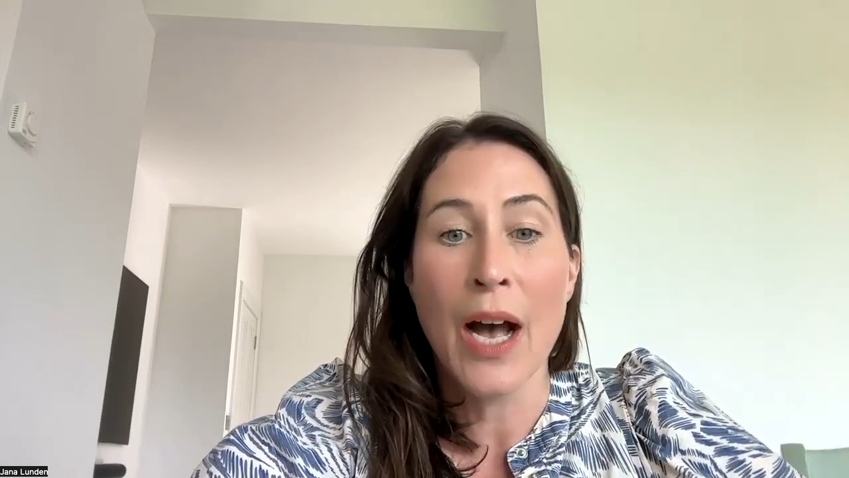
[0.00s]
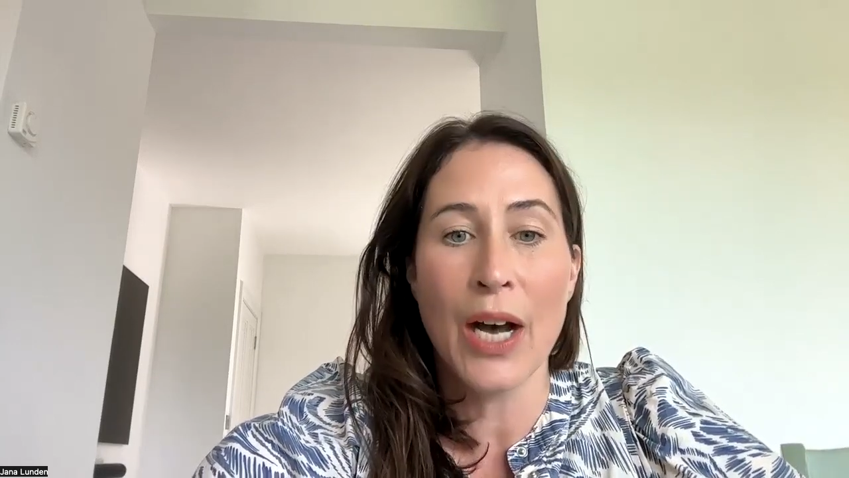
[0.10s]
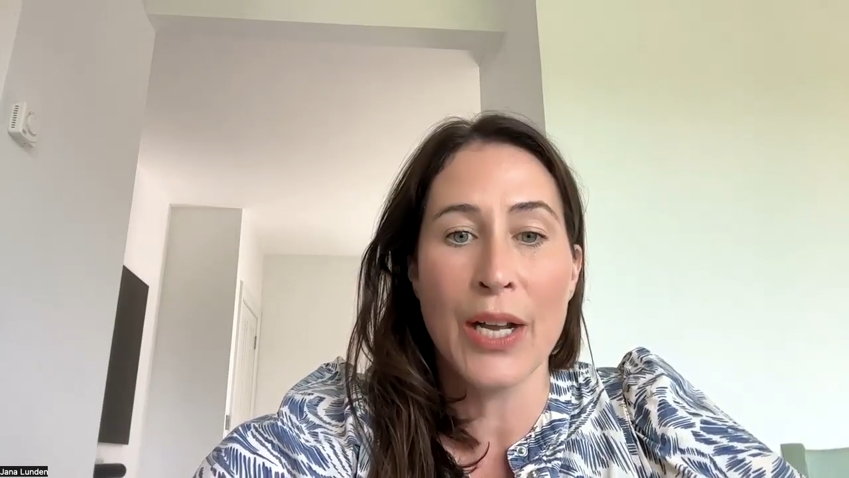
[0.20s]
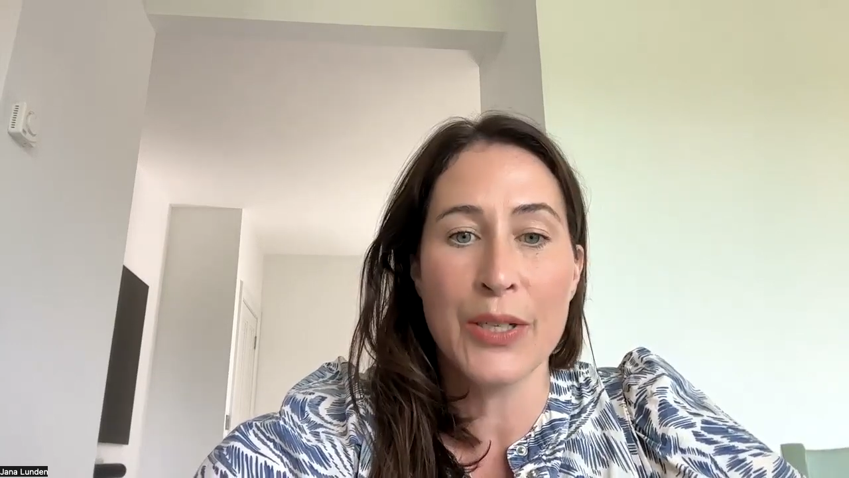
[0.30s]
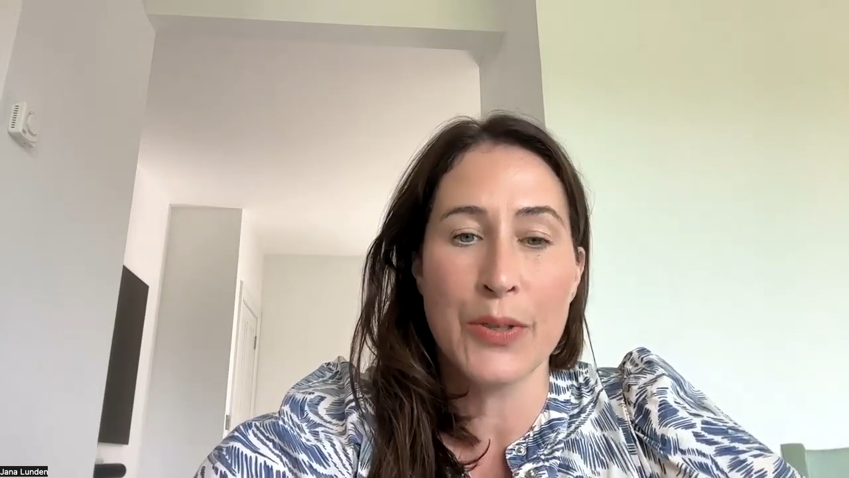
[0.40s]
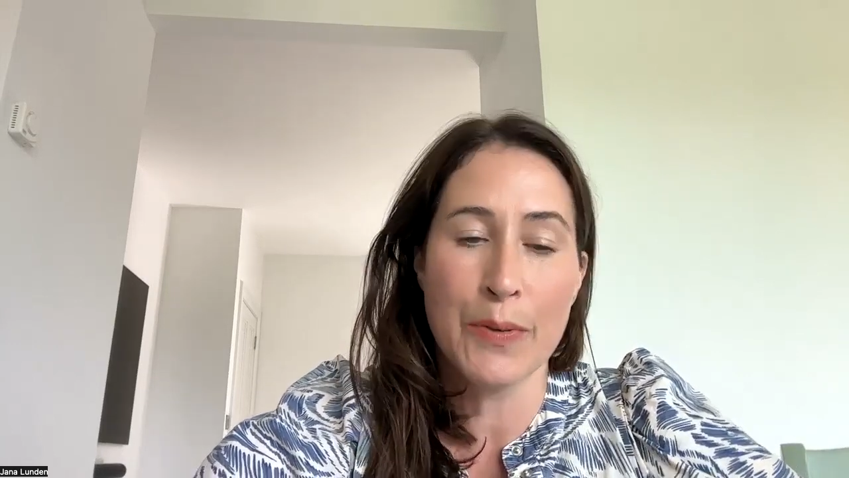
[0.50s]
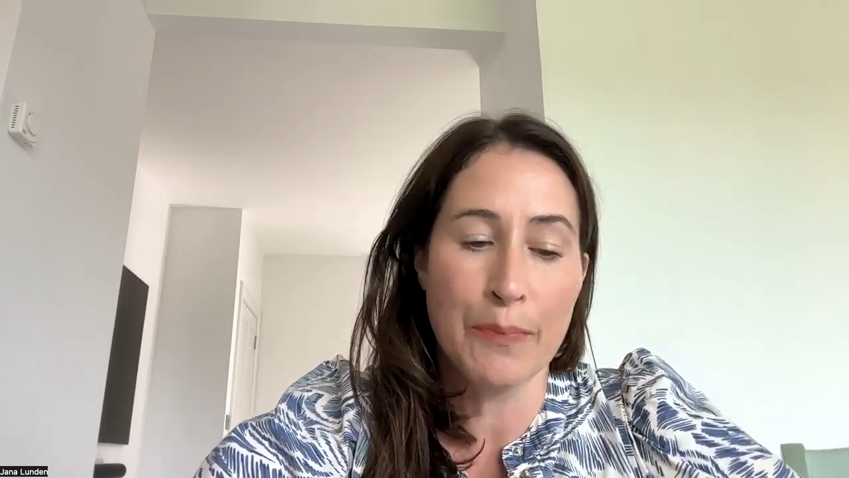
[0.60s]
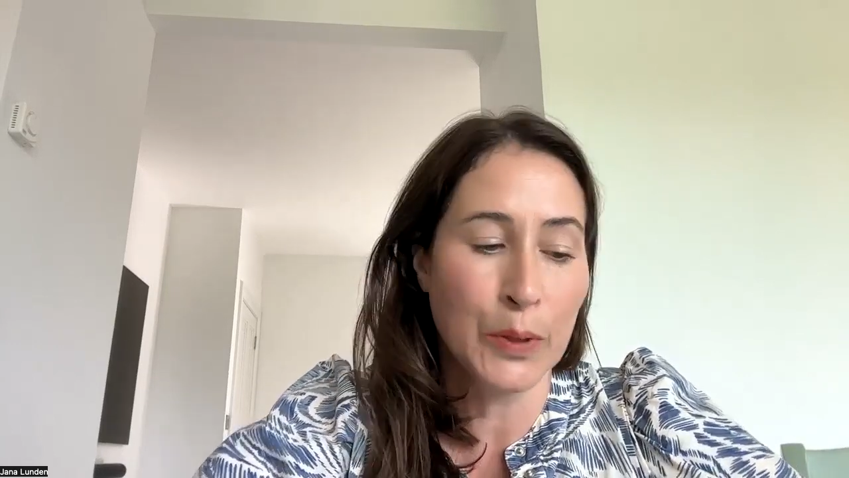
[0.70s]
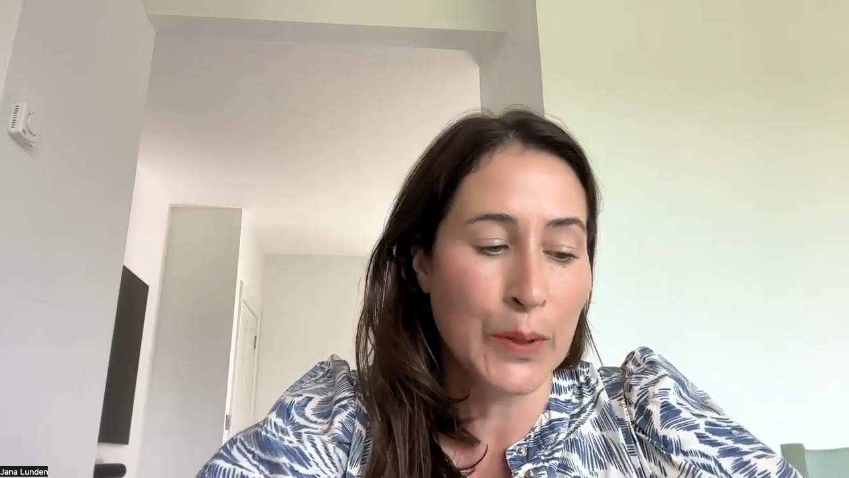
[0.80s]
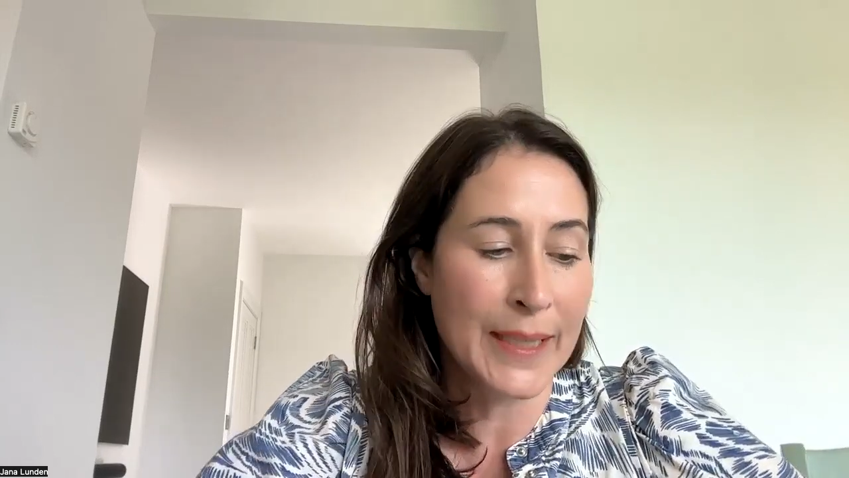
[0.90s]
onto
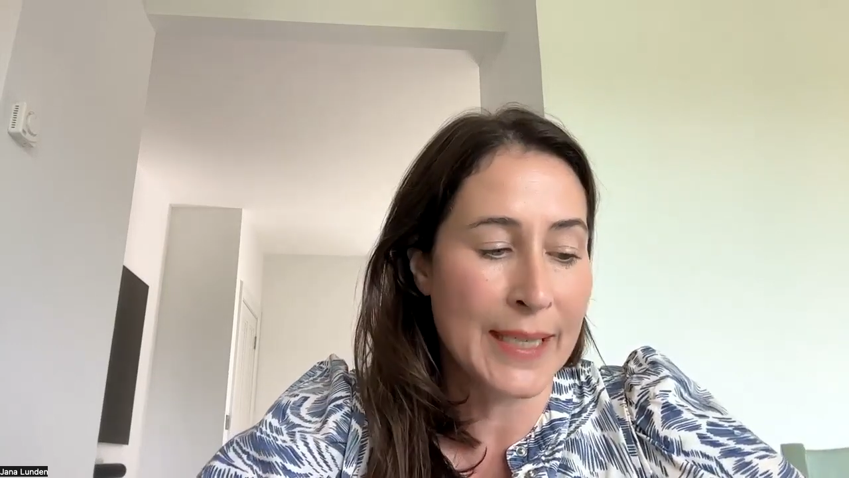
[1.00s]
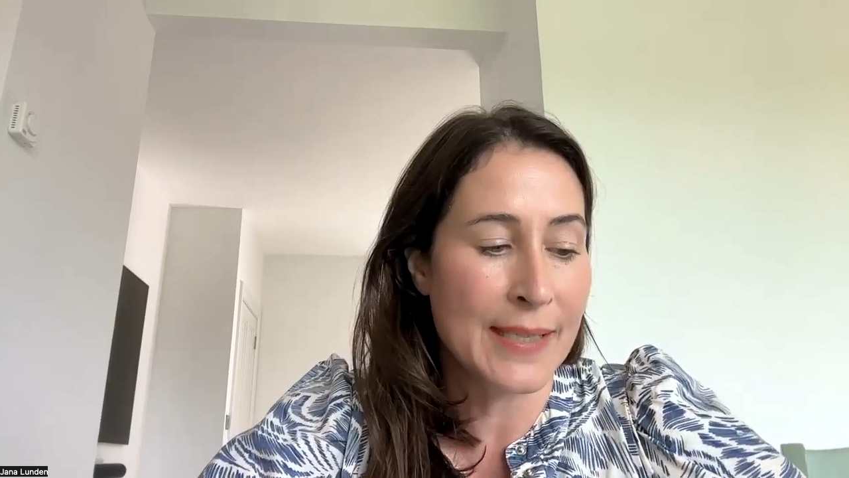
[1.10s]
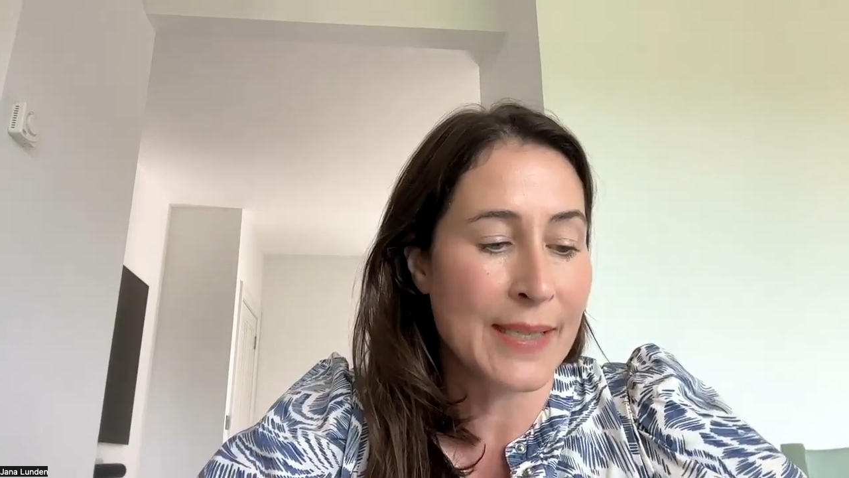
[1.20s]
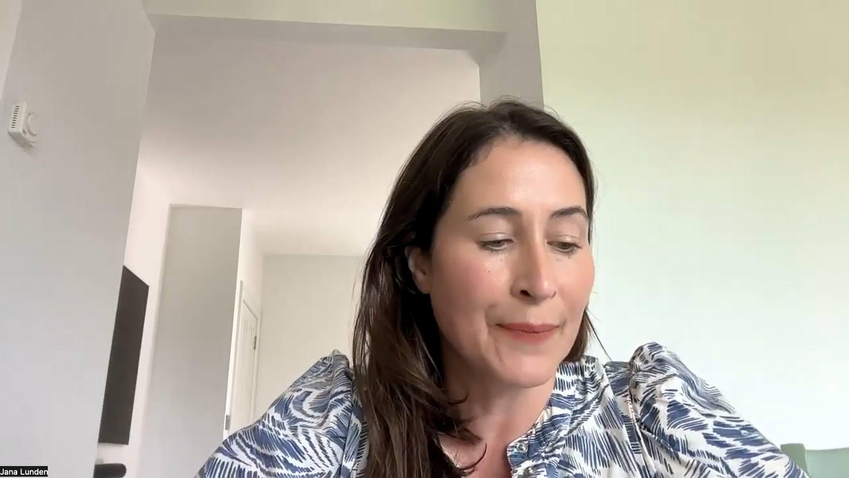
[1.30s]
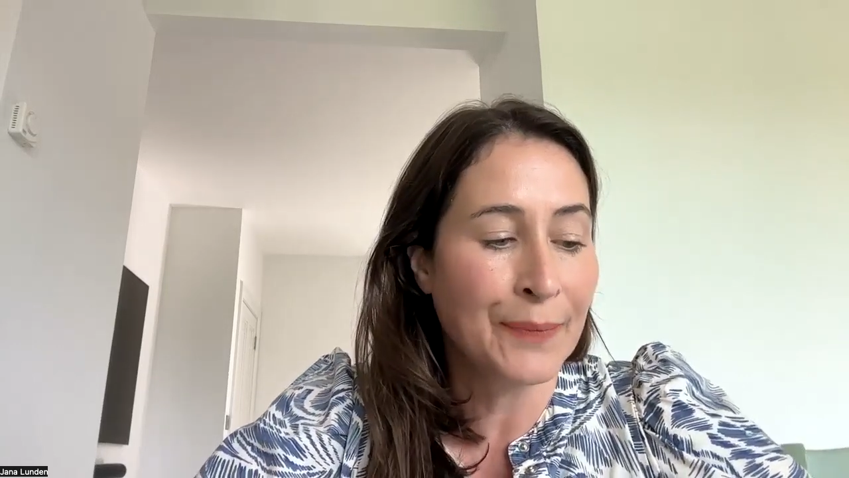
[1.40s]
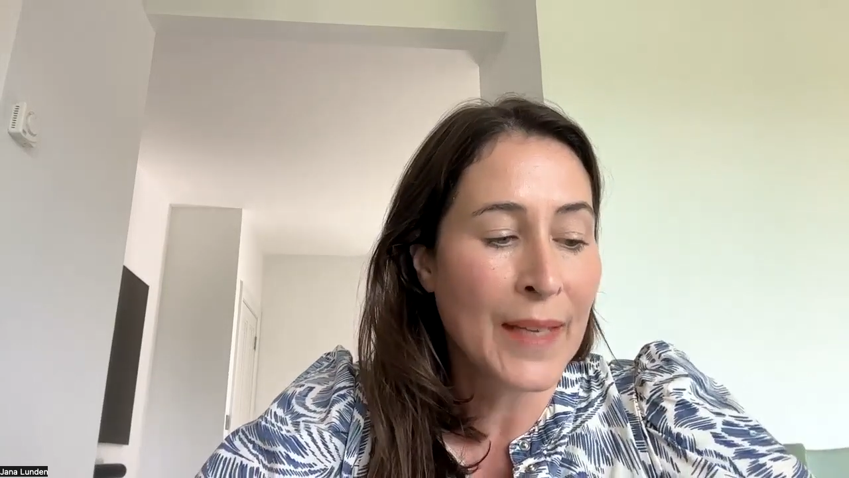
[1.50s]
employees.